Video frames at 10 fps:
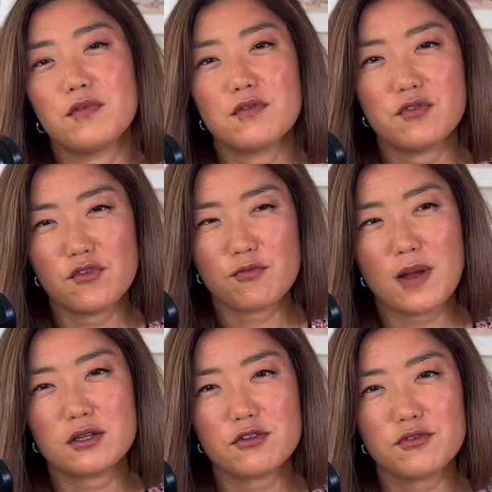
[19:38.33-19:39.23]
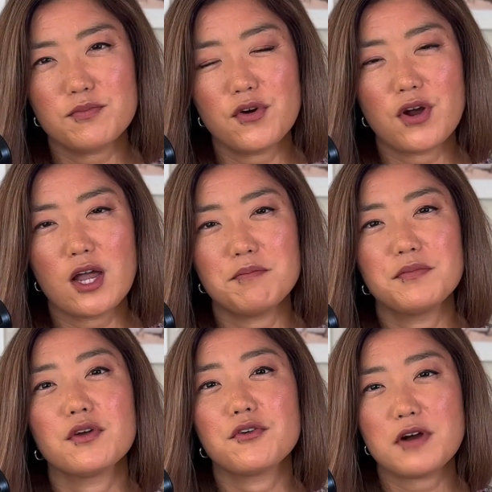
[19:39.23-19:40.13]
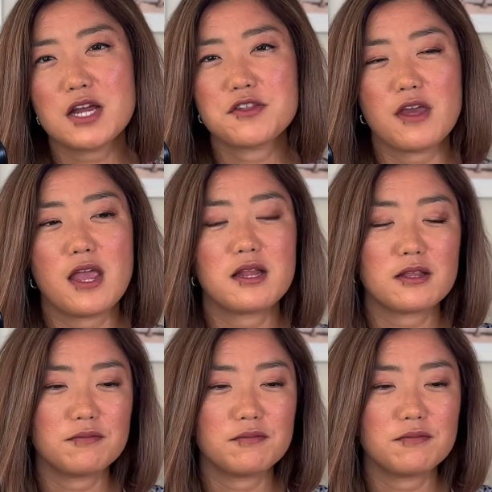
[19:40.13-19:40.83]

nurse practitioner program, graduate,